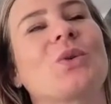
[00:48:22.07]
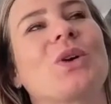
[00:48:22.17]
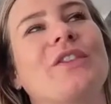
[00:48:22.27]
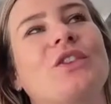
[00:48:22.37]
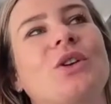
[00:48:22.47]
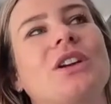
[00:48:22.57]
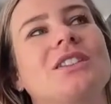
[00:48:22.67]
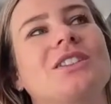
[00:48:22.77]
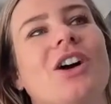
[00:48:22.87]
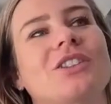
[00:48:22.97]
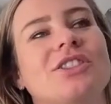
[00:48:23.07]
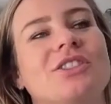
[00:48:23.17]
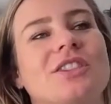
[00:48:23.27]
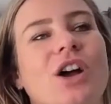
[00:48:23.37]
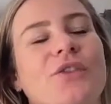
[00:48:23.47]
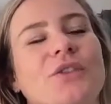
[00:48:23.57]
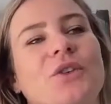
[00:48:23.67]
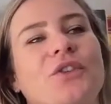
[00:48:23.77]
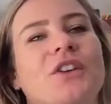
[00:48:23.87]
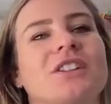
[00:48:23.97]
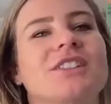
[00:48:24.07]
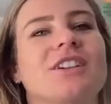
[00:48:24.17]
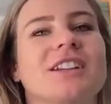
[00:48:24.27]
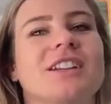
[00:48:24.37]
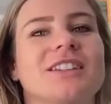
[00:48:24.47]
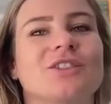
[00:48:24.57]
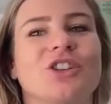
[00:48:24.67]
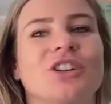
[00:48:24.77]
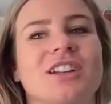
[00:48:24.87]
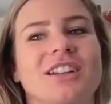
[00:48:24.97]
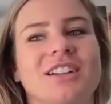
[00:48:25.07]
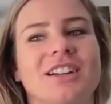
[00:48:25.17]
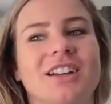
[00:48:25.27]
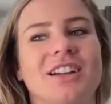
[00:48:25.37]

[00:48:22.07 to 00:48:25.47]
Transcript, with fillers: if you could talk to yourself when you were first starting this journey,